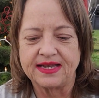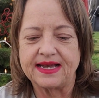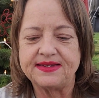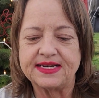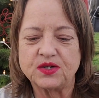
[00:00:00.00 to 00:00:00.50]

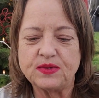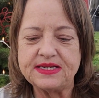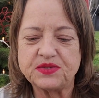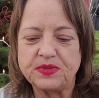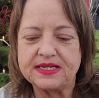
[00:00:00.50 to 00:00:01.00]
and yet we
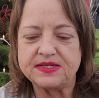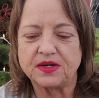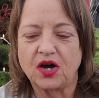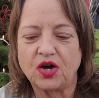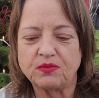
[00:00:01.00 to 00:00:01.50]
spend
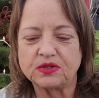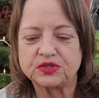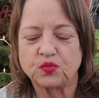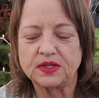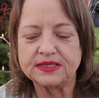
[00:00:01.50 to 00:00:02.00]

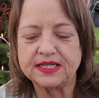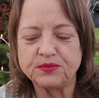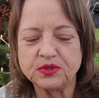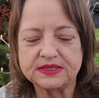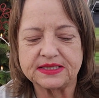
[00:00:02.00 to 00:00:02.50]
almost
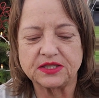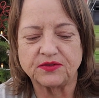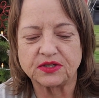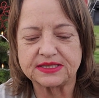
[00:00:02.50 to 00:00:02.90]
100% of our